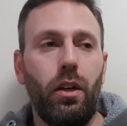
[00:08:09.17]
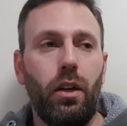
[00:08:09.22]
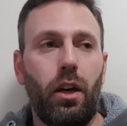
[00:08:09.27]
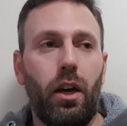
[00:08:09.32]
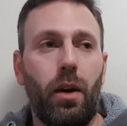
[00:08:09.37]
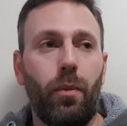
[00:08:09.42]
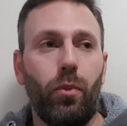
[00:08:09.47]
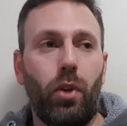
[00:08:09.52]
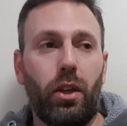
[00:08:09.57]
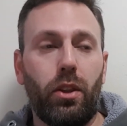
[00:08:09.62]

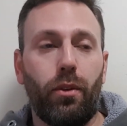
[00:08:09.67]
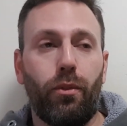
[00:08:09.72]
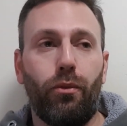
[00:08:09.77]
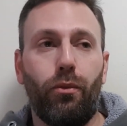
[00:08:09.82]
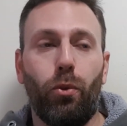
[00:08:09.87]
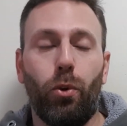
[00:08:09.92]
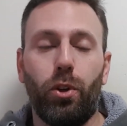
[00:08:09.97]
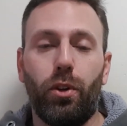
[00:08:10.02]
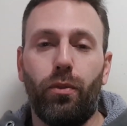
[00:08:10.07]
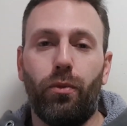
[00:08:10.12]
um, like the
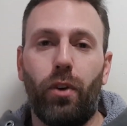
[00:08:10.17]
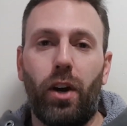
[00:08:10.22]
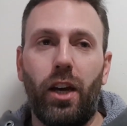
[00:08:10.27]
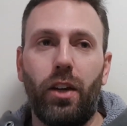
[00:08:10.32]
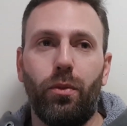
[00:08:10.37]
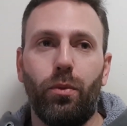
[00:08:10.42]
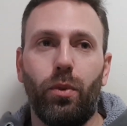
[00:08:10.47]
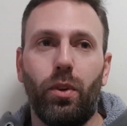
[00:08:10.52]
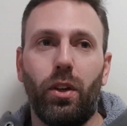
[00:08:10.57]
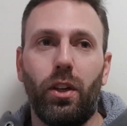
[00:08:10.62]

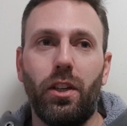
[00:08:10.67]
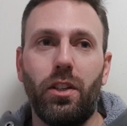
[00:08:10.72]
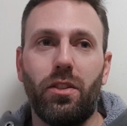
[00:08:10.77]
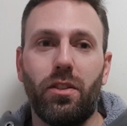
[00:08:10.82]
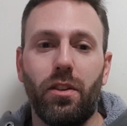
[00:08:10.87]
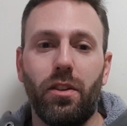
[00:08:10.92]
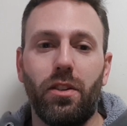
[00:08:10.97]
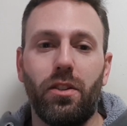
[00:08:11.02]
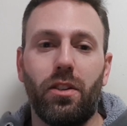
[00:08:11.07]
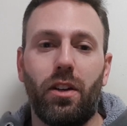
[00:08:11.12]
fortified
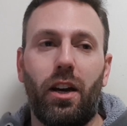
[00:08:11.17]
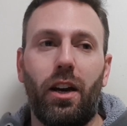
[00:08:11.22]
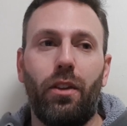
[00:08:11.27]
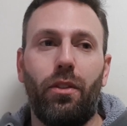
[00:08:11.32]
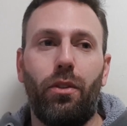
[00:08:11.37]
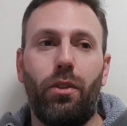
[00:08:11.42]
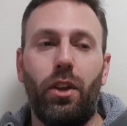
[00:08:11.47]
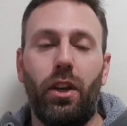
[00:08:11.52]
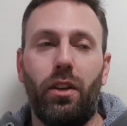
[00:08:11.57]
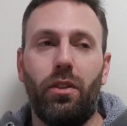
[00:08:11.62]
releases, I
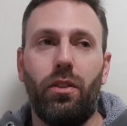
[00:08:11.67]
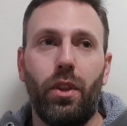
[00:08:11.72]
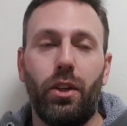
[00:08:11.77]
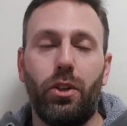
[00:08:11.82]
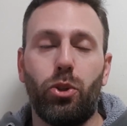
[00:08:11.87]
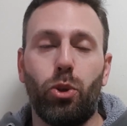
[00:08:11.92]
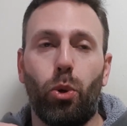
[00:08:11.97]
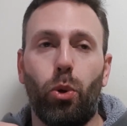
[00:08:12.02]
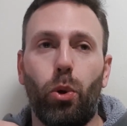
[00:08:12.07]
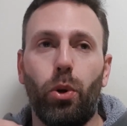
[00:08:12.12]
think the
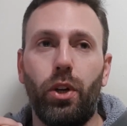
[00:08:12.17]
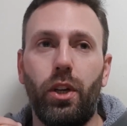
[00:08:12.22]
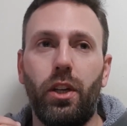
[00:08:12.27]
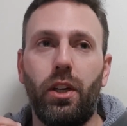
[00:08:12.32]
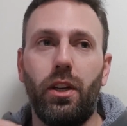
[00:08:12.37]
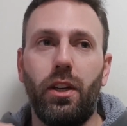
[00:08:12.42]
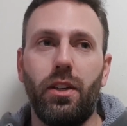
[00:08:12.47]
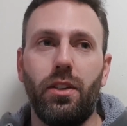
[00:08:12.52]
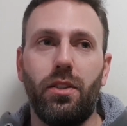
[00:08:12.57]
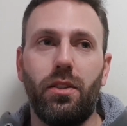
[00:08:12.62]

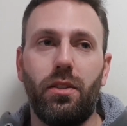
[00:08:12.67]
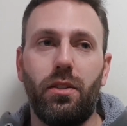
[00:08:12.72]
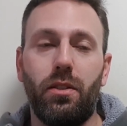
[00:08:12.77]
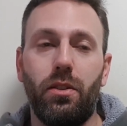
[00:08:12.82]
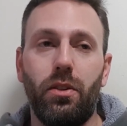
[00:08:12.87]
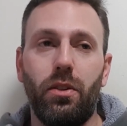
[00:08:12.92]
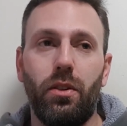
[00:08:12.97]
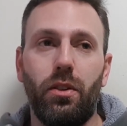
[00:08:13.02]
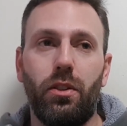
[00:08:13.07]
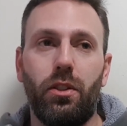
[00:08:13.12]
Tawny is
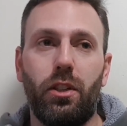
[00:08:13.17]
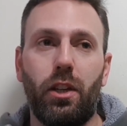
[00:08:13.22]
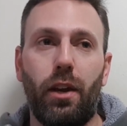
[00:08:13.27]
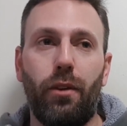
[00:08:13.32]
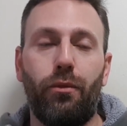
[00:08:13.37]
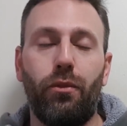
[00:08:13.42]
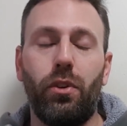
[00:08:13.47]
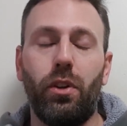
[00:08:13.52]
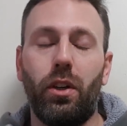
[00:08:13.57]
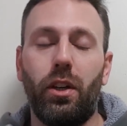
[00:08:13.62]

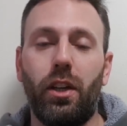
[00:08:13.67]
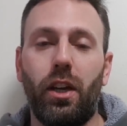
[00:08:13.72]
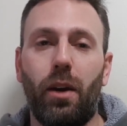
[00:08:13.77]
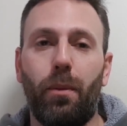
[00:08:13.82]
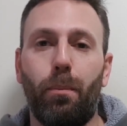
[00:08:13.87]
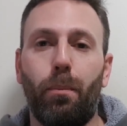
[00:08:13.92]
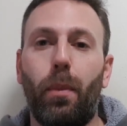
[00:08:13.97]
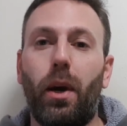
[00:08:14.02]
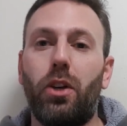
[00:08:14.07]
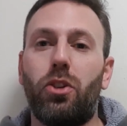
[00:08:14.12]
definitely a
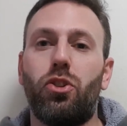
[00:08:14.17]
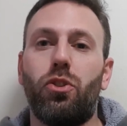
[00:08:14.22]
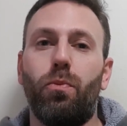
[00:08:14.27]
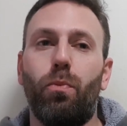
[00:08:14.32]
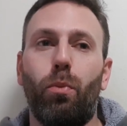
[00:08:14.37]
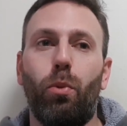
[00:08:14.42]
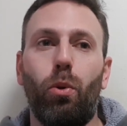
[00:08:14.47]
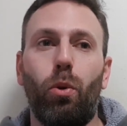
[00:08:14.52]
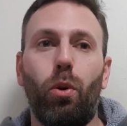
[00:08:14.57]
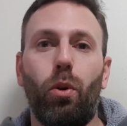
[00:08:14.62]
much
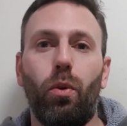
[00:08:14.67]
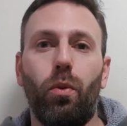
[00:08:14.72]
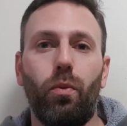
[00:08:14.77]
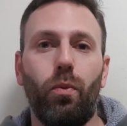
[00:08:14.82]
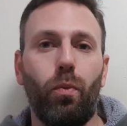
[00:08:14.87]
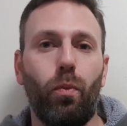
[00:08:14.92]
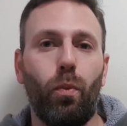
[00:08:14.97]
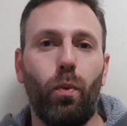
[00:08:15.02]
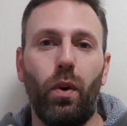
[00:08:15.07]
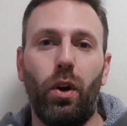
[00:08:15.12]
more
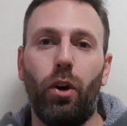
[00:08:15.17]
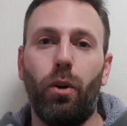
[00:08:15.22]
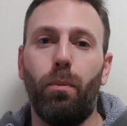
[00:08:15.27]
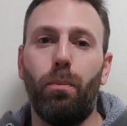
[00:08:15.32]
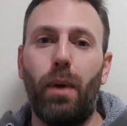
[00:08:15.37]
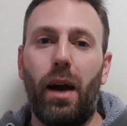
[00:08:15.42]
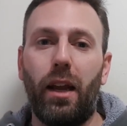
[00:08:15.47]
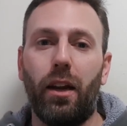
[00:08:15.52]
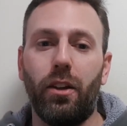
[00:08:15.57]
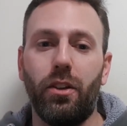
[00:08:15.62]

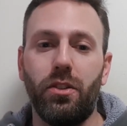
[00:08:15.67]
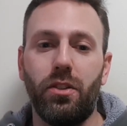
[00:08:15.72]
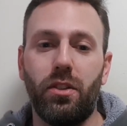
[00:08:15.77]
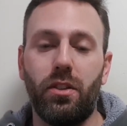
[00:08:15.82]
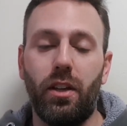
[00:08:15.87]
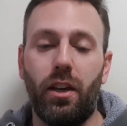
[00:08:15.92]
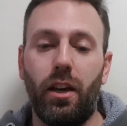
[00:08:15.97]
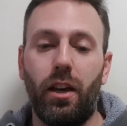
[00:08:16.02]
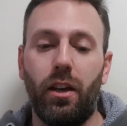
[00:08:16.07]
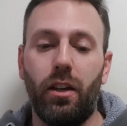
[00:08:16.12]

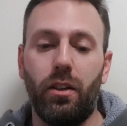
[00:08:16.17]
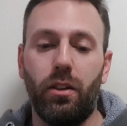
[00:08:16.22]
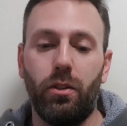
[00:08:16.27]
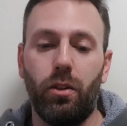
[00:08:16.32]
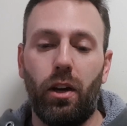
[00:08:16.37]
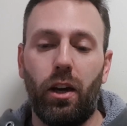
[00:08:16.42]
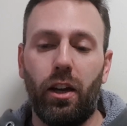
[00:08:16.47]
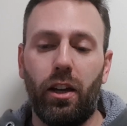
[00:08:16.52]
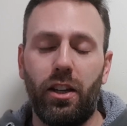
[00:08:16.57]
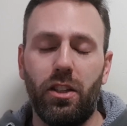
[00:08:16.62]
well-balanced and
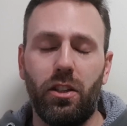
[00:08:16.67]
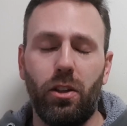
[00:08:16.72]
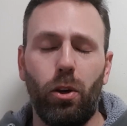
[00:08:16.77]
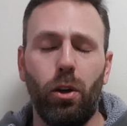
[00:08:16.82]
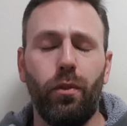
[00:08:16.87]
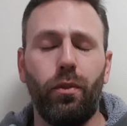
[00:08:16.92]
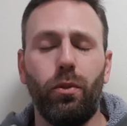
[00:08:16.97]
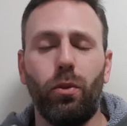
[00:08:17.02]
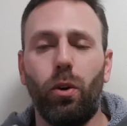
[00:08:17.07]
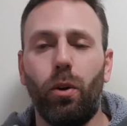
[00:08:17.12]
I guess
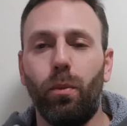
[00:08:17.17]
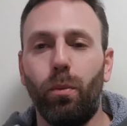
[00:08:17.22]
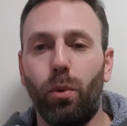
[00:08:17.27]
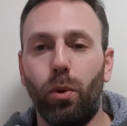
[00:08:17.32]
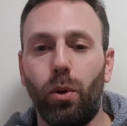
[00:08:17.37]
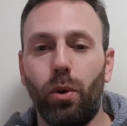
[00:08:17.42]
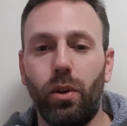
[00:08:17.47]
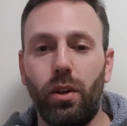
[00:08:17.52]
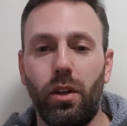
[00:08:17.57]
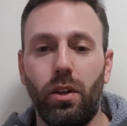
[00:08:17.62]
overall
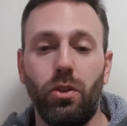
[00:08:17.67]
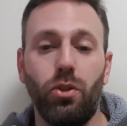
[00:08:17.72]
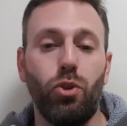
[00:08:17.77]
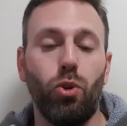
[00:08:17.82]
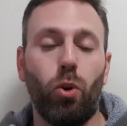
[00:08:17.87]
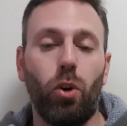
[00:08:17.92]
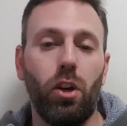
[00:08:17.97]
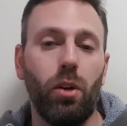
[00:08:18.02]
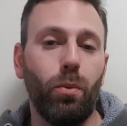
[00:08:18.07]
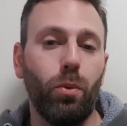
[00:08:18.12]
more
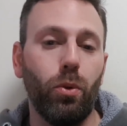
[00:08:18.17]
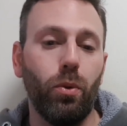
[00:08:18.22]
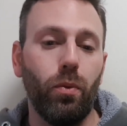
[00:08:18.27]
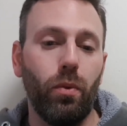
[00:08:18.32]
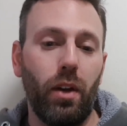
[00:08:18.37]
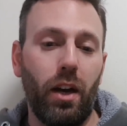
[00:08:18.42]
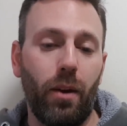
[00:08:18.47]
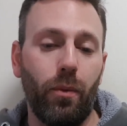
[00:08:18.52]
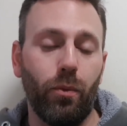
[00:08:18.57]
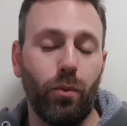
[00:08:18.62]
enjoyable
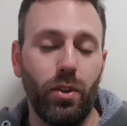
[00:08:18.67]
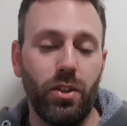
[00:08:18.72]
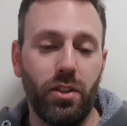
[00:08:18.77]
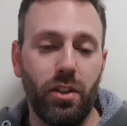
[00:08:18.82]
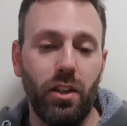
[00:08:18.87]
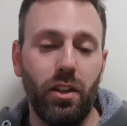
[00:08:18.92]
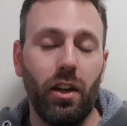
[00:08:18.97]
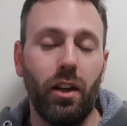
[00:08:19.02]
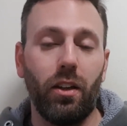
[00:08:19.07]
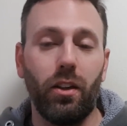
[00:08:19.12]
um,
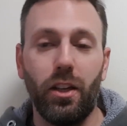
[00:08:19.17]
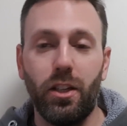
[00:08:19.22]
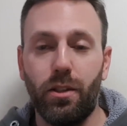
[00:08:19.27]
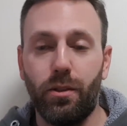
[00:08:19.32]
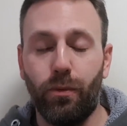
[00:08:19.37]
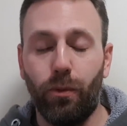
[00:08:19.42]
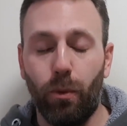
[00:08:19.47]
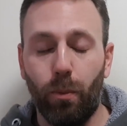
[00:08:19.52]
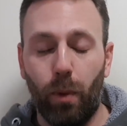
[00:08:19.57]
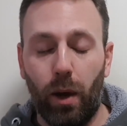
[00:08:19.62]
whiskey, at
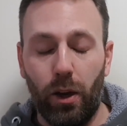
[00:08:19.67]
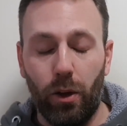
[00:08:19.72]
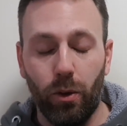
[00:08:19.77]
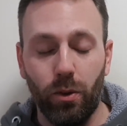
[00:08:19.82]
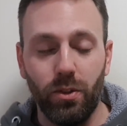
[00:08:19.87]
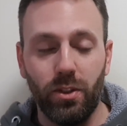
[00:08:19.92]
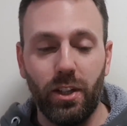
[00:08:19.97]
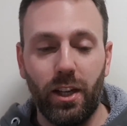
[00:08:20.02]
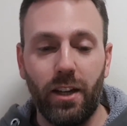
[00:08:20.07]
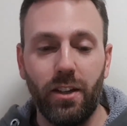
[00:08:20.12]
least for my
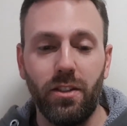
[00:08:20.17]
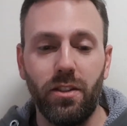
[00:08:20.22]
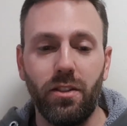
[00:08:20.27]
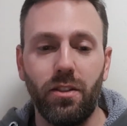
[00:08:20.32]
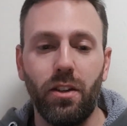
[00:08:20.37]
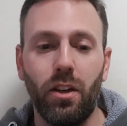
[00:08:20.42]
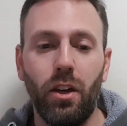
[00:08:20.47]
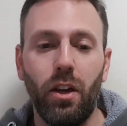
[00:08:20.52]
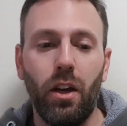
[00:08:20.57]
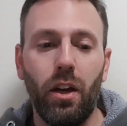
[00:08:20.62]
own
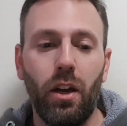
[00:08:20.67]
taste.